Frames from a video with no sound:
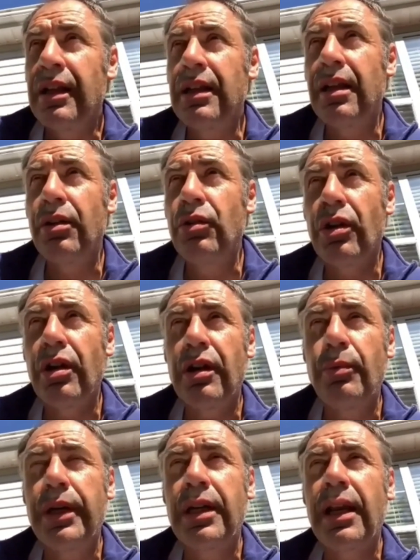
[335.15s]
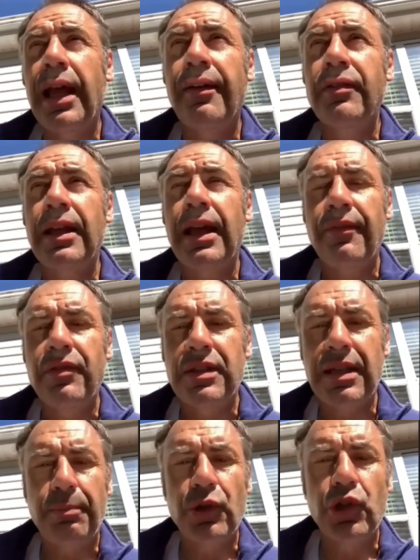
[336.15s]
You know, not only we're going to have
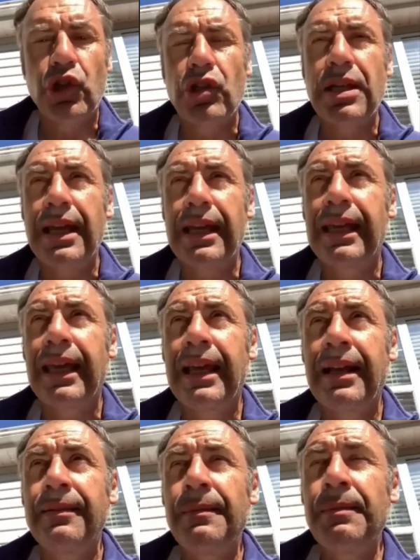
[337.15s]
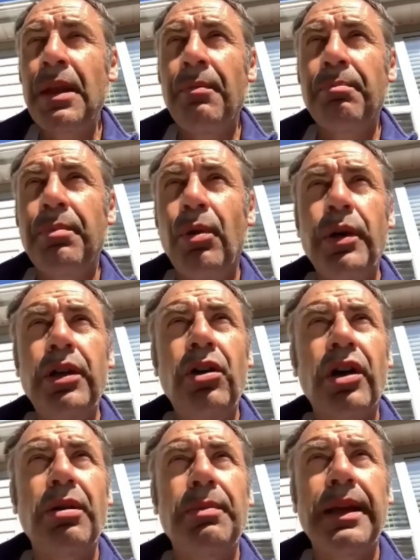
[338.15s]
temperature taking, but we're
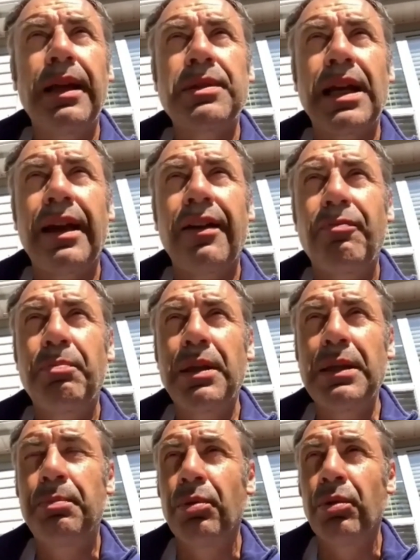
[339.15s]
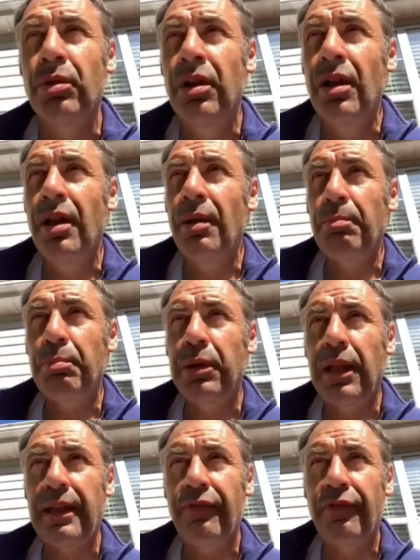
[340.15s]
not going to be able to have people
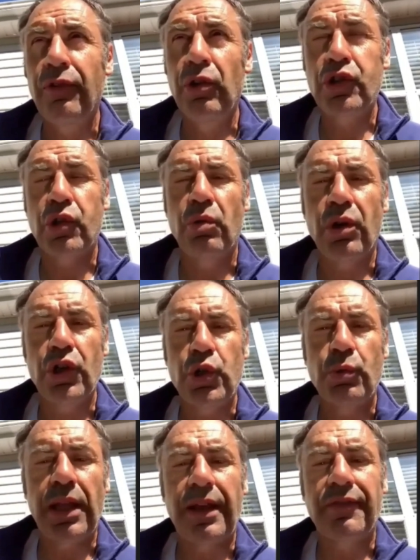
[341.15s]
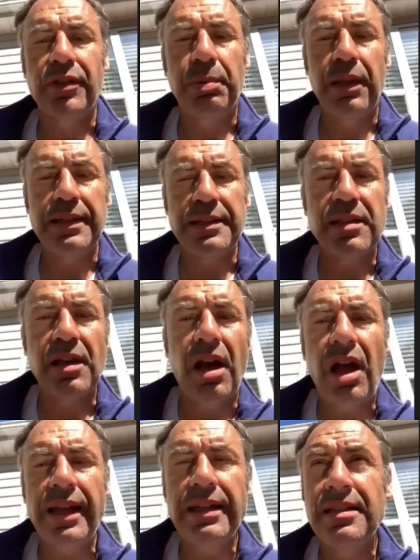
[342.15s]
play full squash. We'll have to play
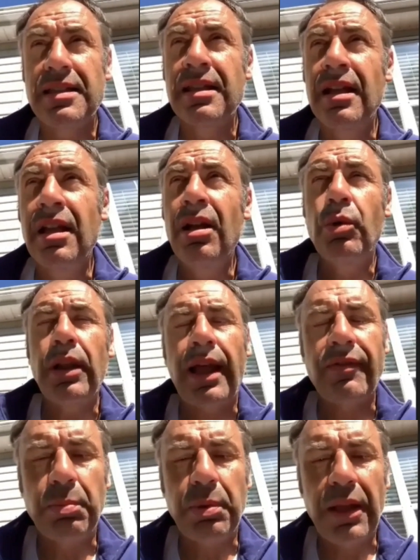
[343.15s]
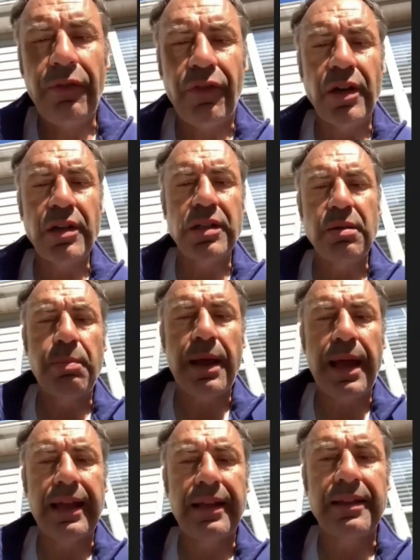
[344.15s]
sides. We'll have to play front and
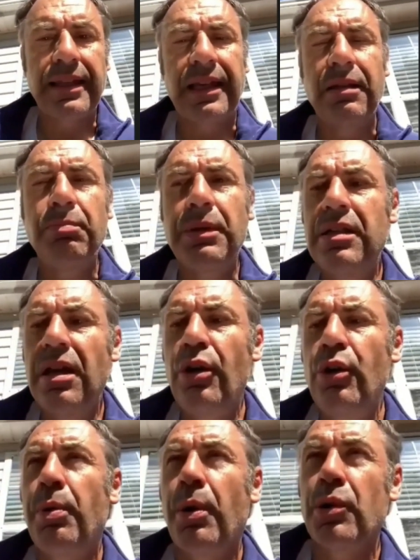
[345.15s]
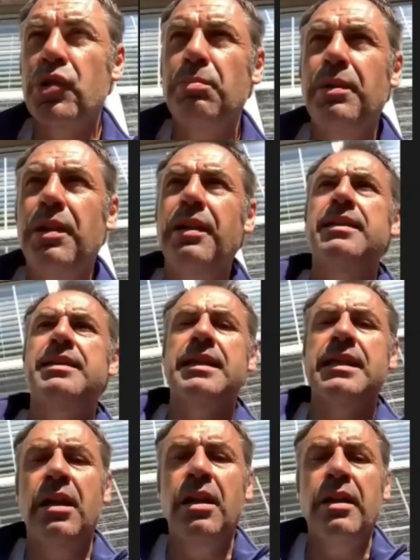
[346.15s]
back. There can be no
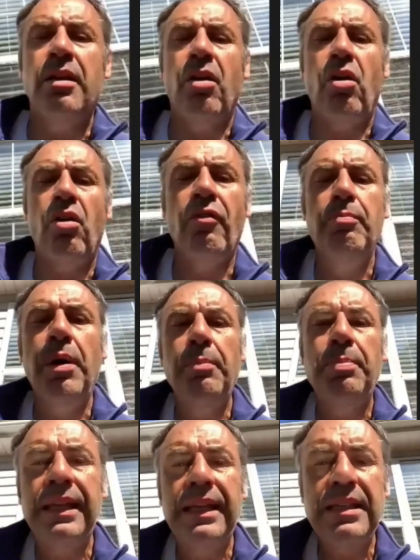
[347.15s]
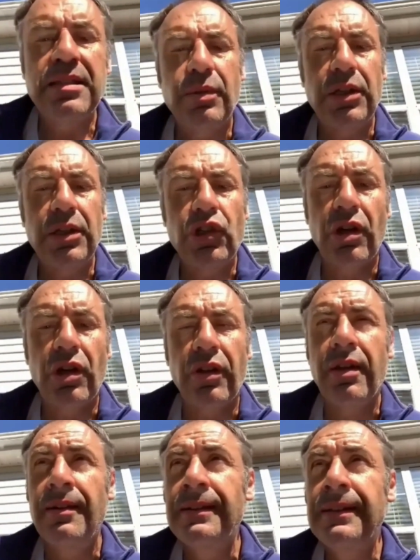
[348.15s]
possibility of bumping into each
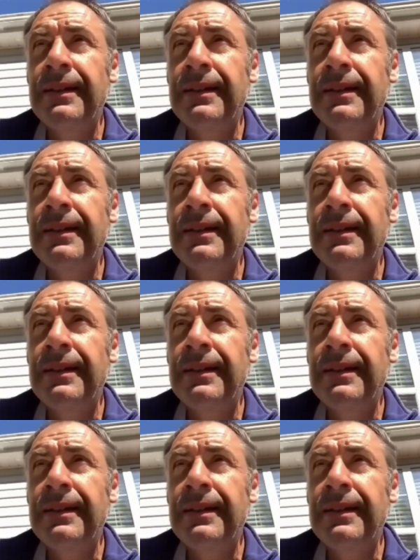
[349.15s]
other.